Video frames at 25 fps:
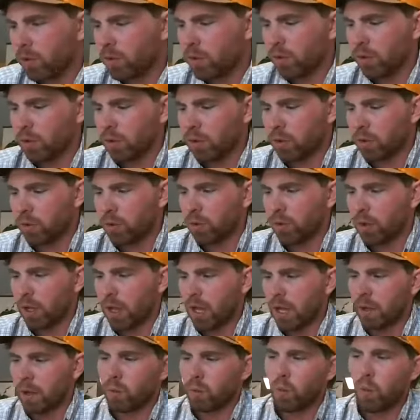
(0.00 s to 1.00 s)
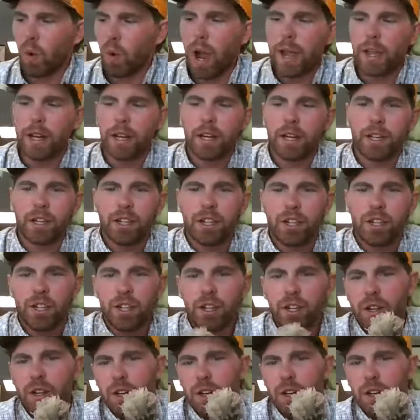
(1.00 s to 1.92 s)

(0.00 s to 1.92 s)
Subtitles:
to a whitish